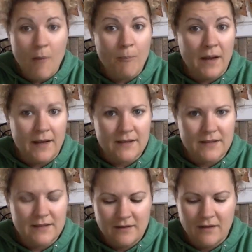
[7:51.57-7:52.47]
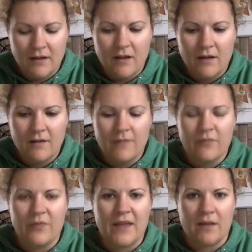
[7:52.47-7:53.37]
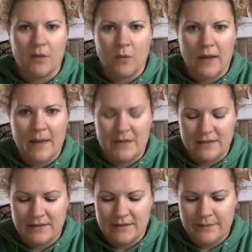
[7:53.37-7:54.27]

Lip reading: But now look what happens.